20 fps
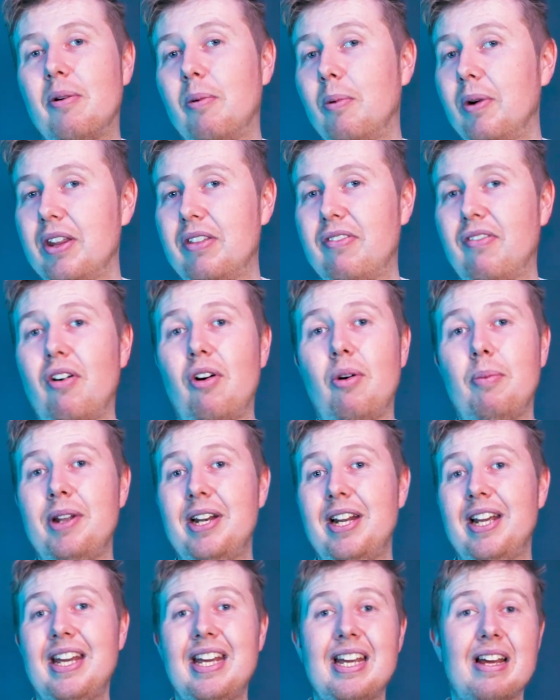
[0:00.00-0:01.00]
with
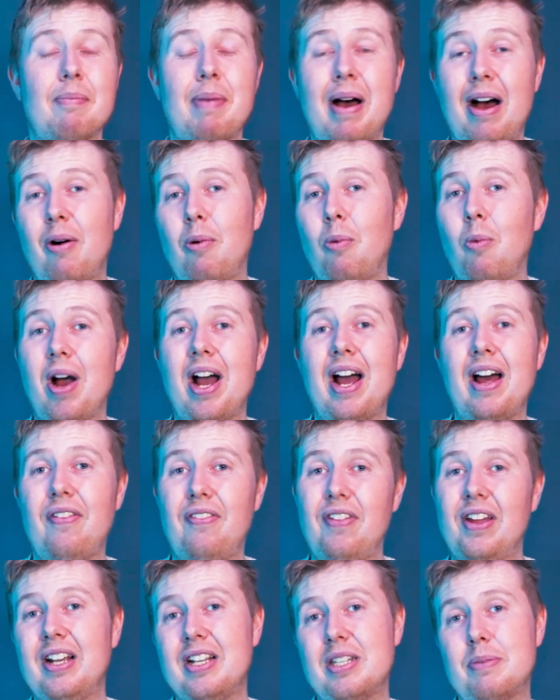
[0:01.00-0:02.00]
Formula E about where
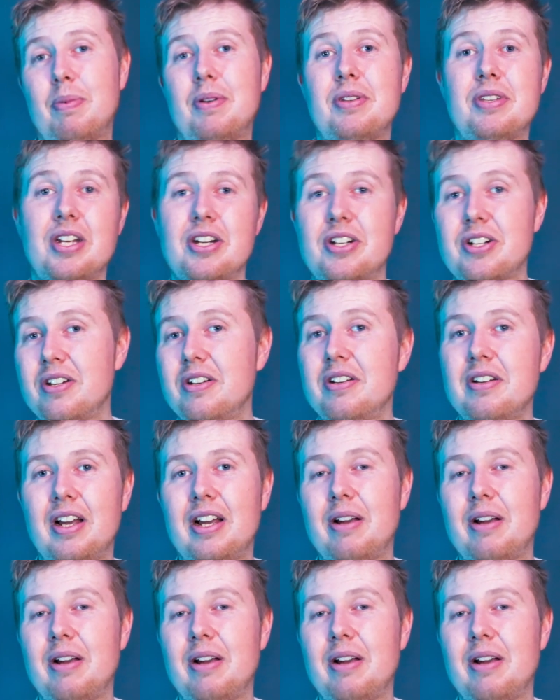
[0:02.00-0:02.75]
things position.